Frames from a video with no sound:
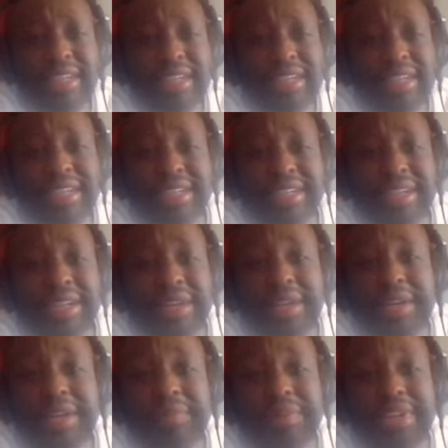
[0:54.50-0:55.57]
And
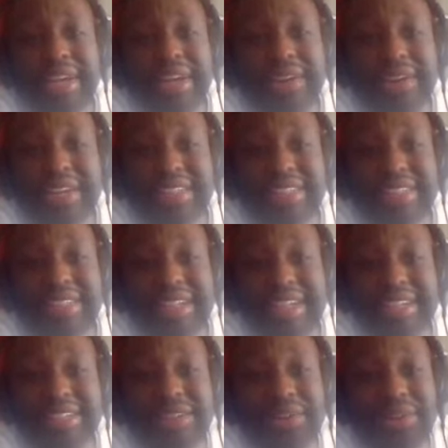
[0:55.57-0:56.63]
Pereira
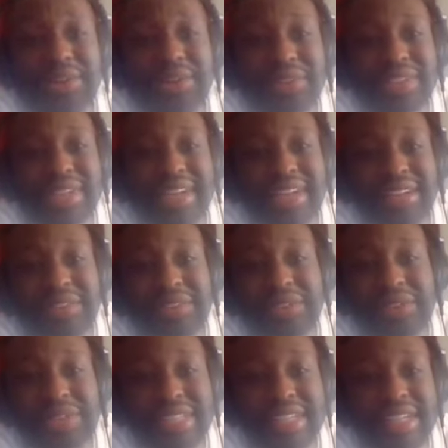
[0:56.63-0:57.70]
told, who
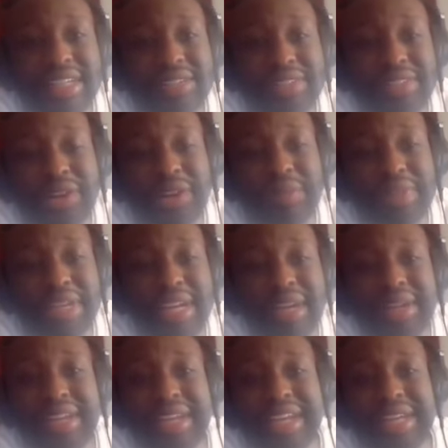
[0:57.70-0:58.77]
was it? It was Herb
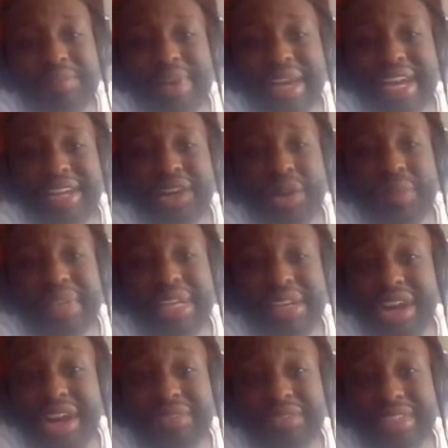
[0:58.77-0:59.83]
Dean. He backed Herb Dean
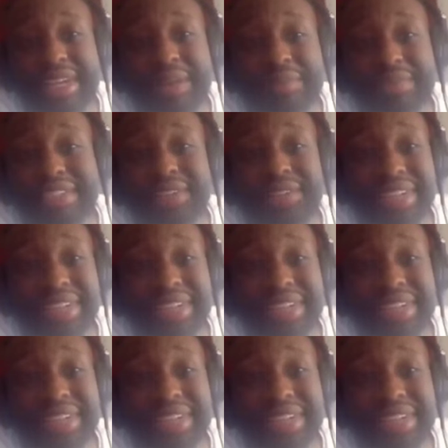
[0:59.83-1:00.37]
off, said, "I'm still